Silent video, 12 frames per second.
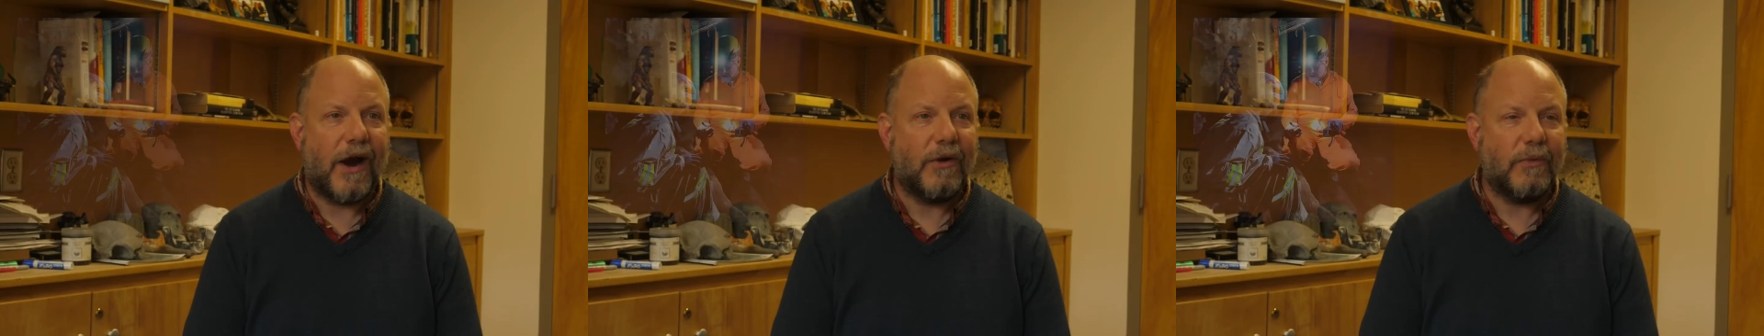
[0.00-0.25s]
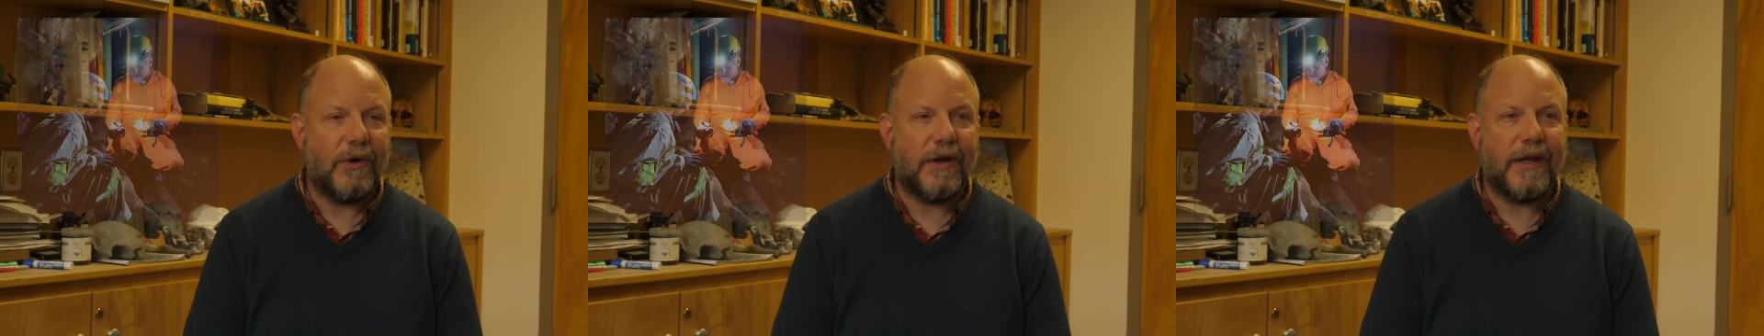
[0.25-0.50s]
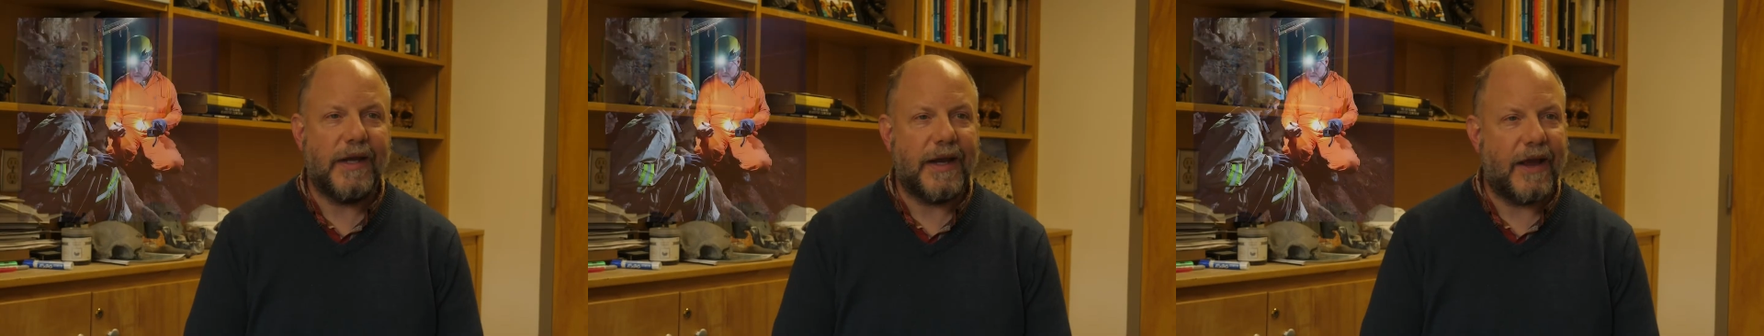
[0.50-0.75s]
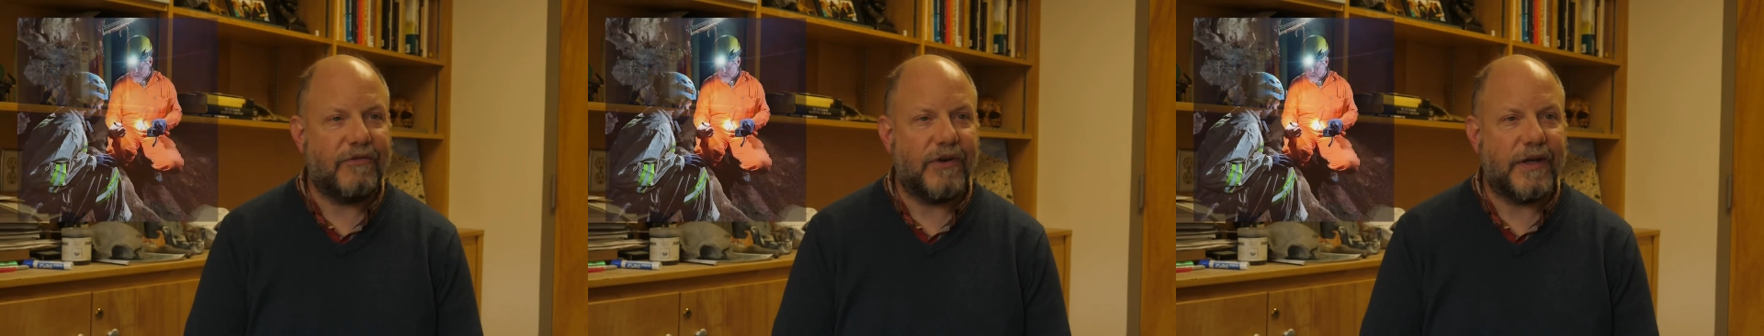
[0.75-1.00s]
Our work in
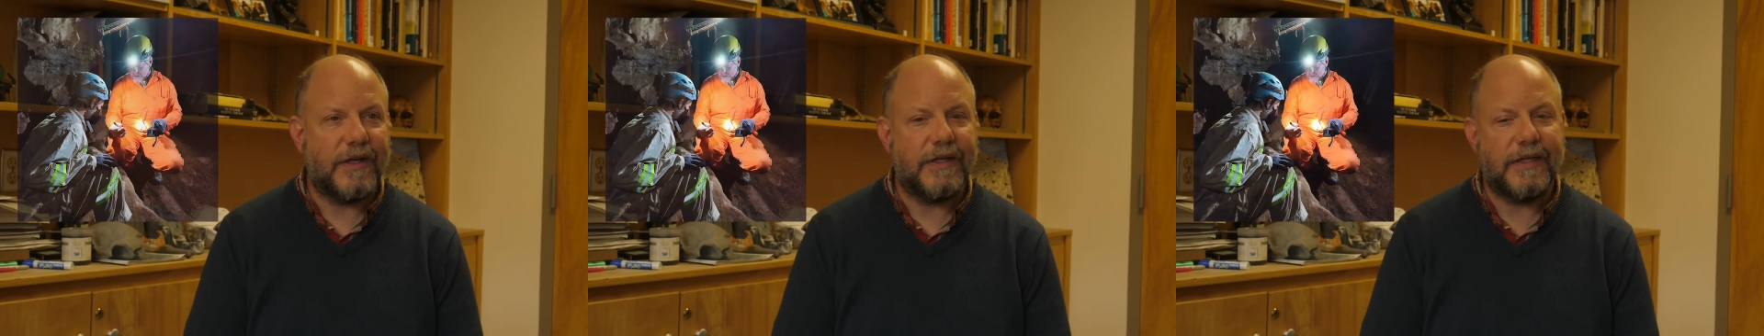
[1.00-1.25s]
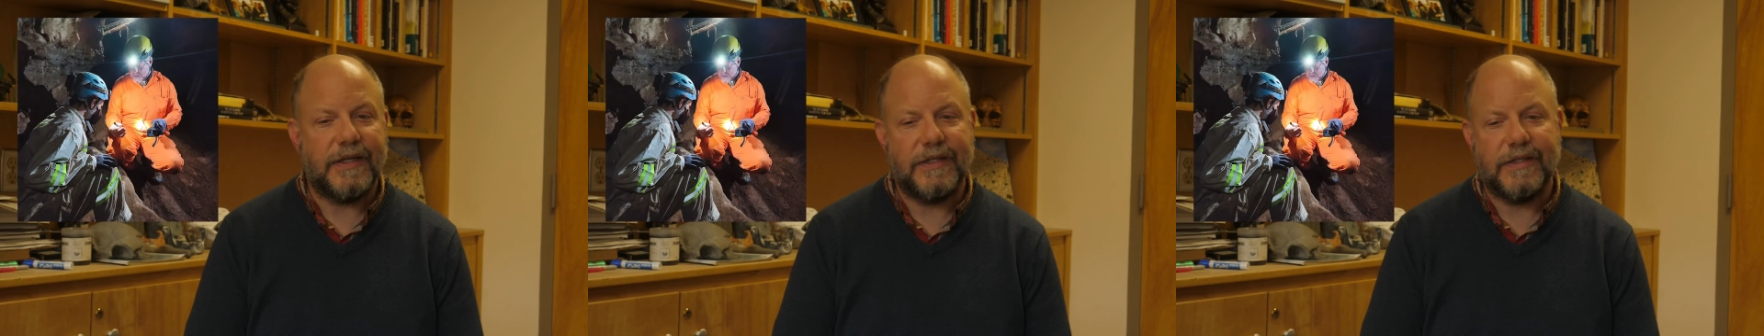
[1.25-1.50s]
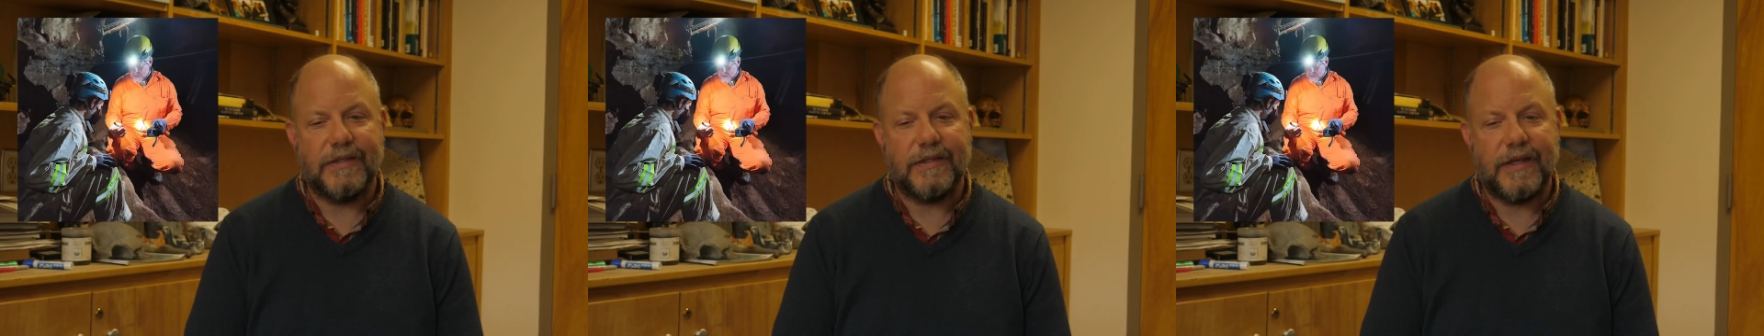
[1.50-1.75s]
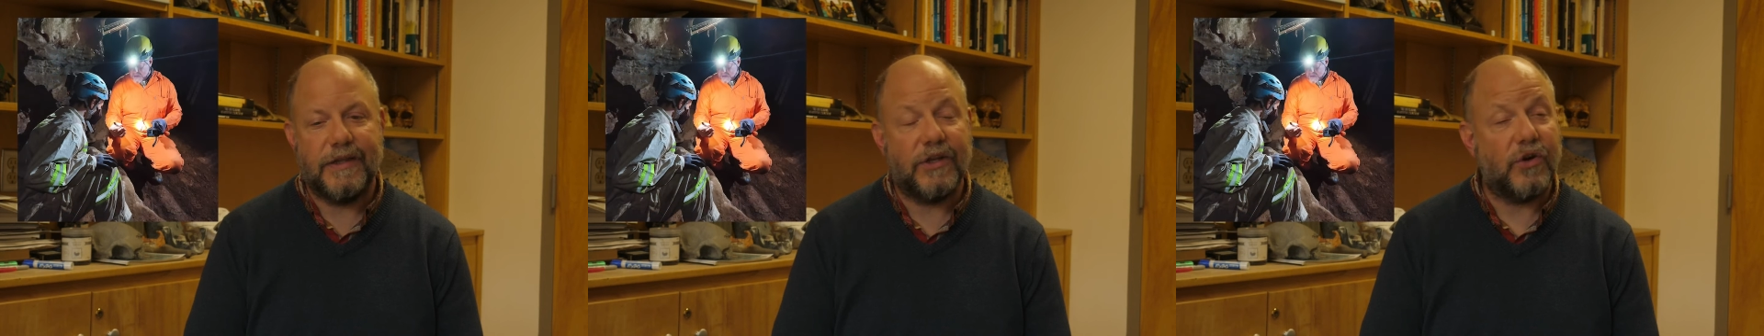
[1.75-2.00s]
Africa is
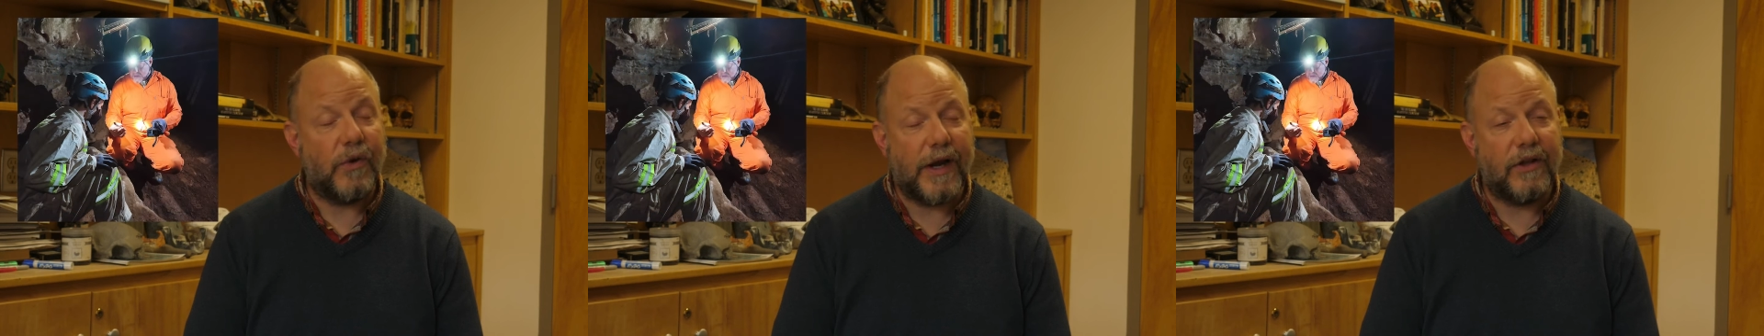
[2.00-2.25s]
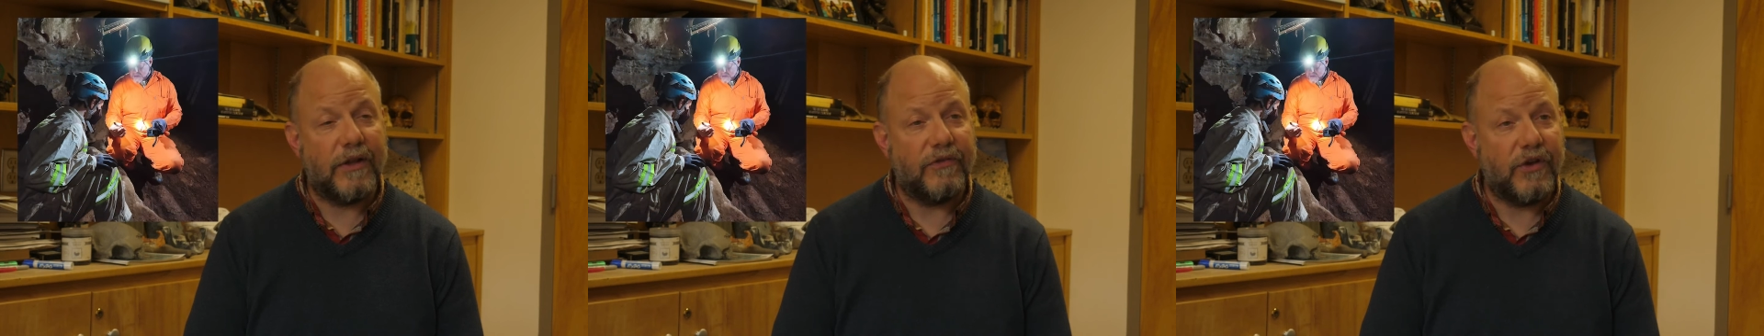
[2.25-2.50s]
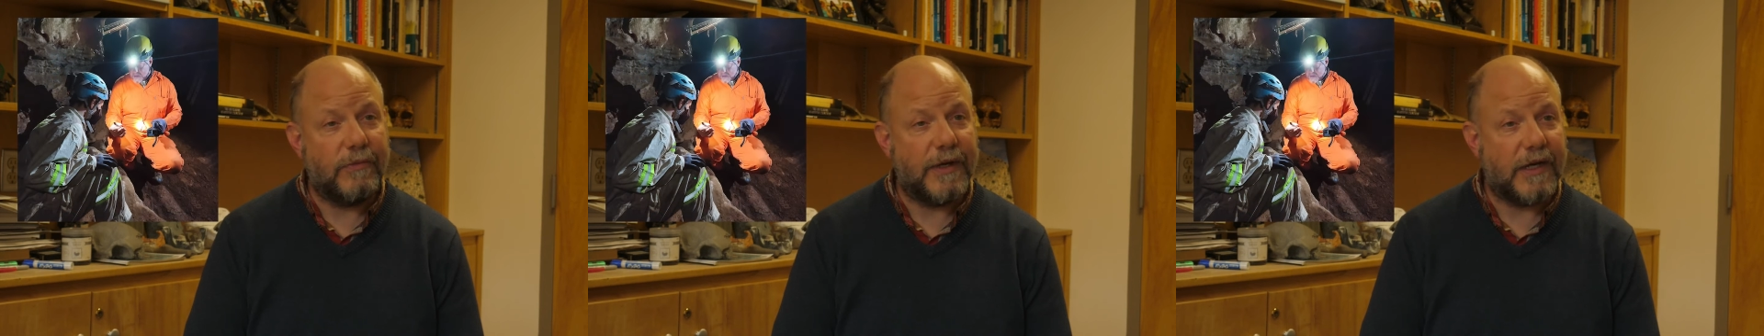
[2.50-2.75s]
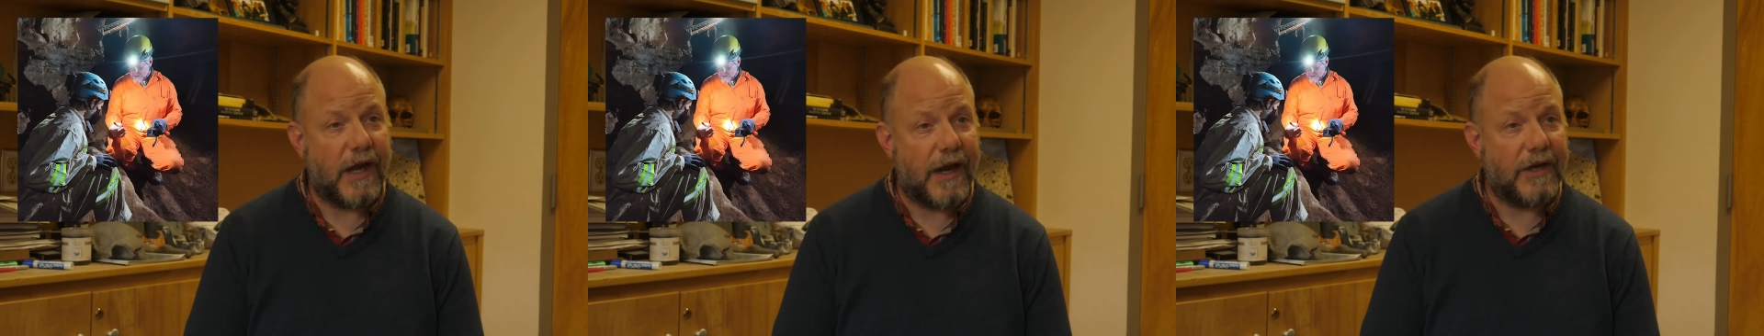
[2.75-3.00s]
in the Cradle of
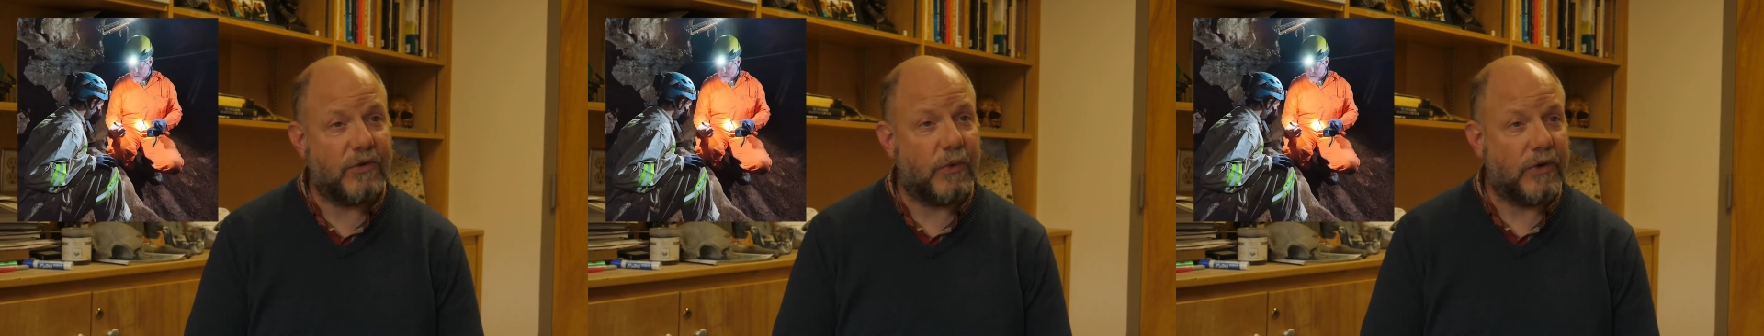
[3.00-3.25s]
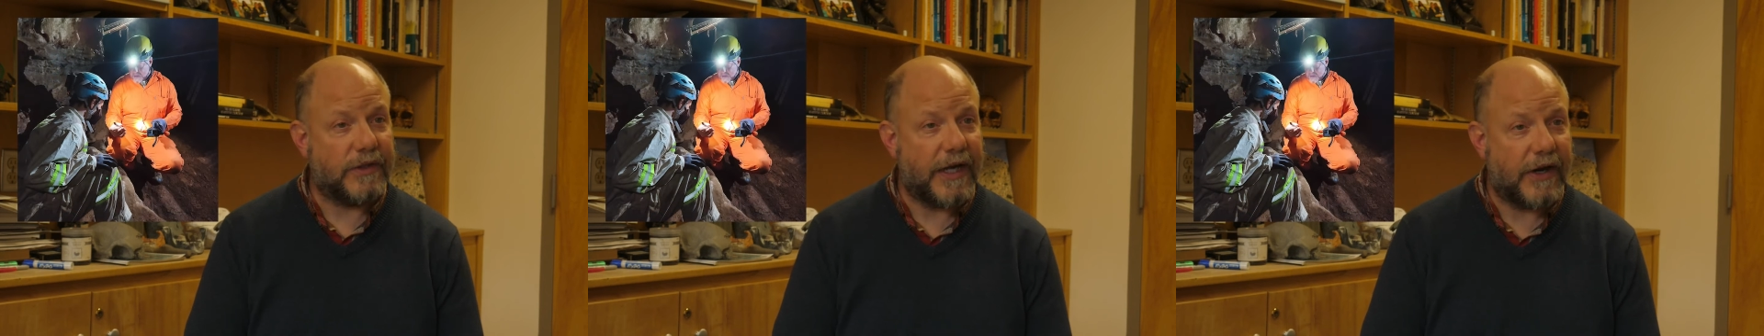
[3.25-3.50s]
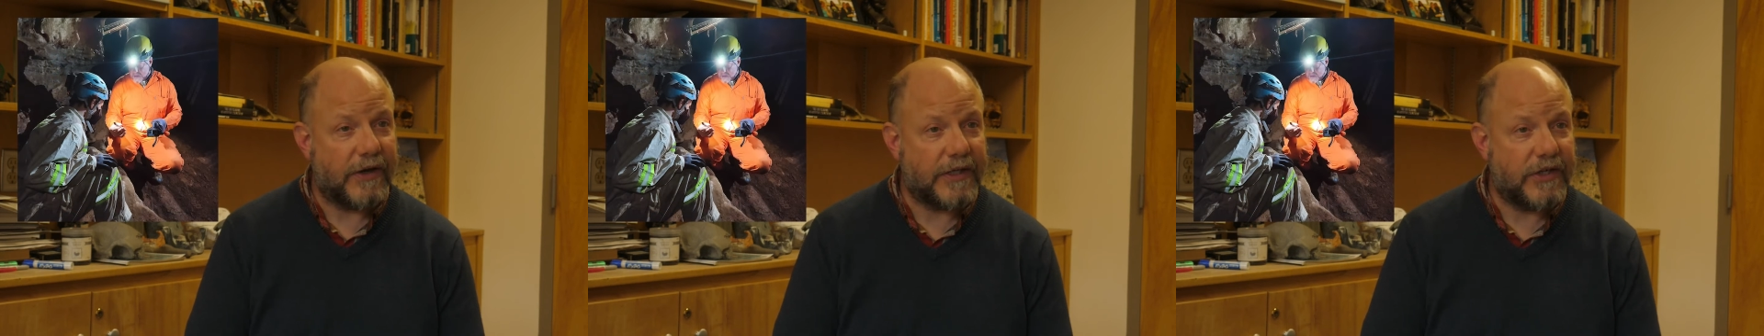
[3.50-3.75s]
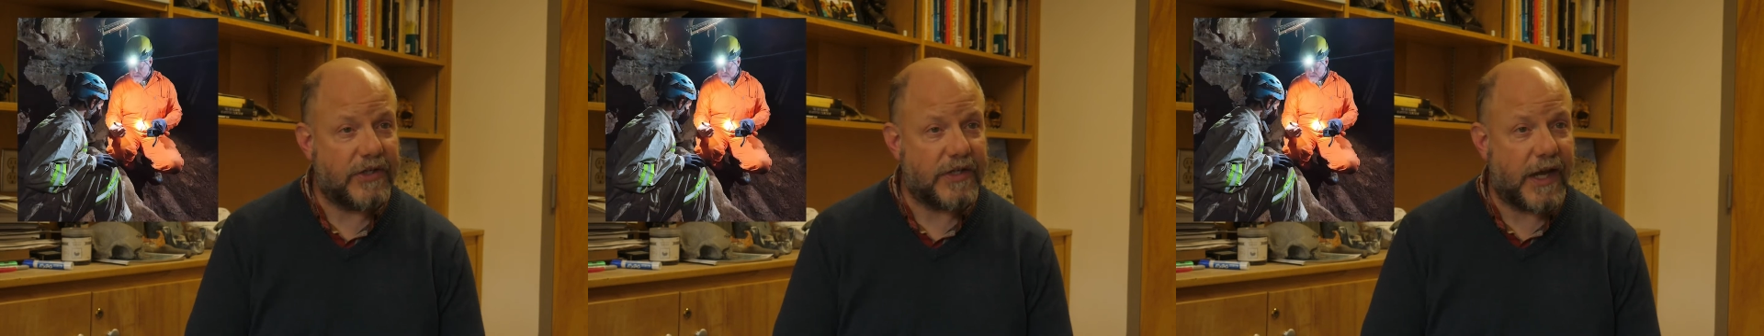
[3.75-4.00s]
Humankind World
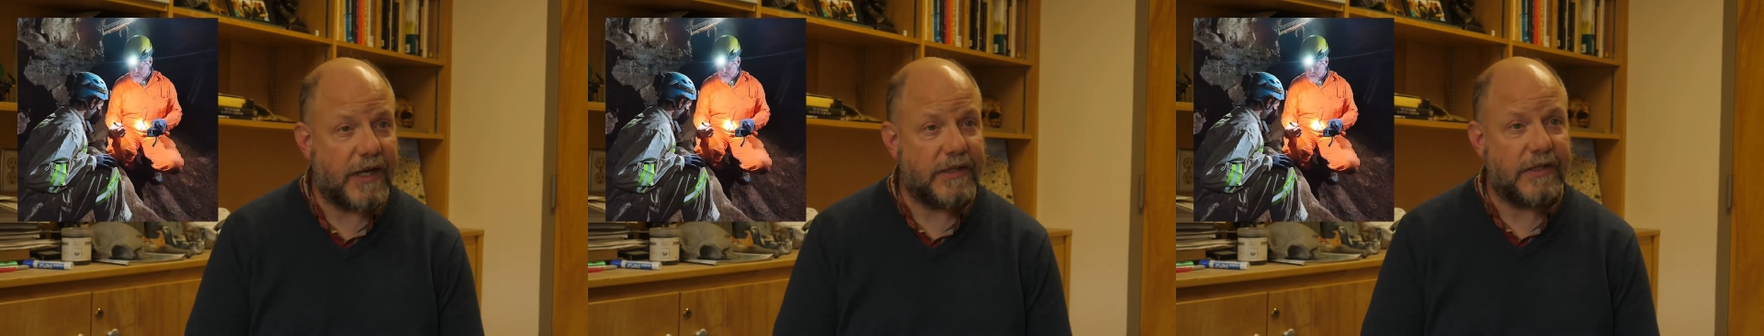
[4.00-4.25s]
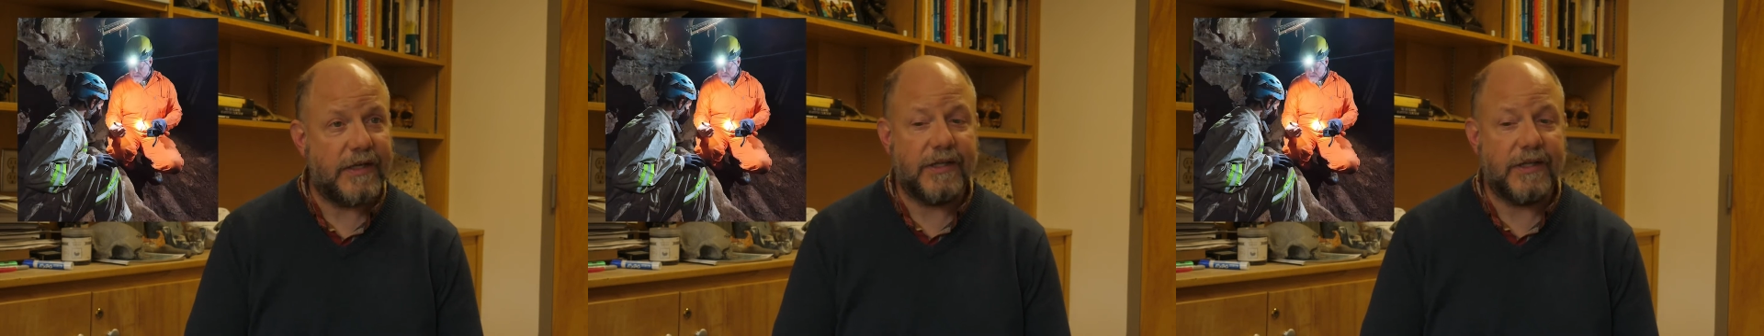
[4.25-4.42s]
Heritage Site.